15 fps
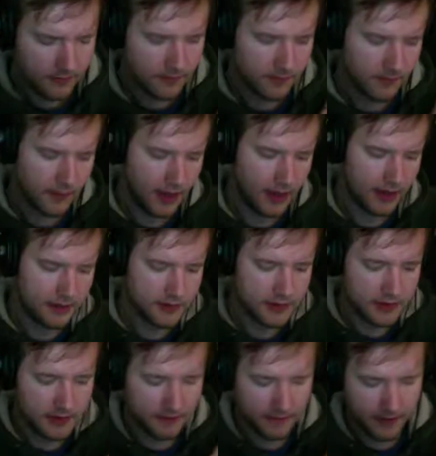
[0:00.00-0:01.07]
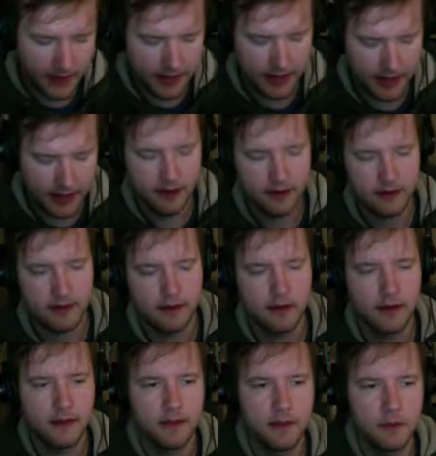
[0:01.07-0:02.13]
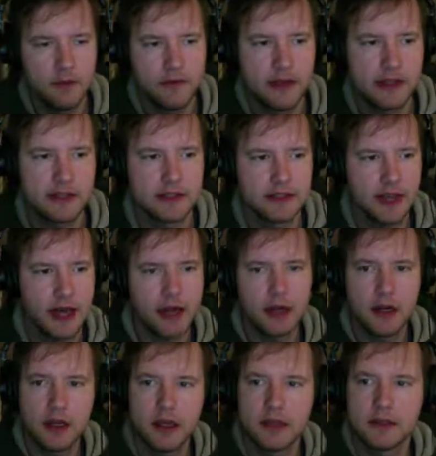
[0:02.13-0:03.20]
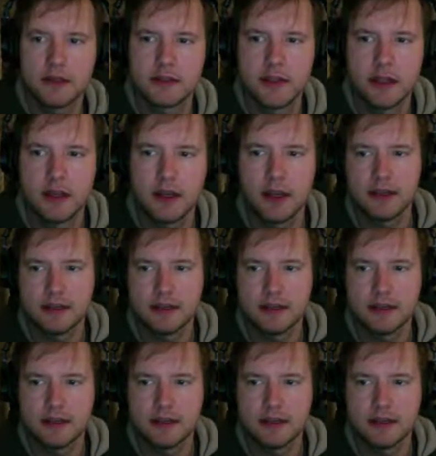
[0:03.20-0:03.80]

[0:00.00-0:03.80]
Yeah, so it's a Friday, and then we've got Saturday and Sunday.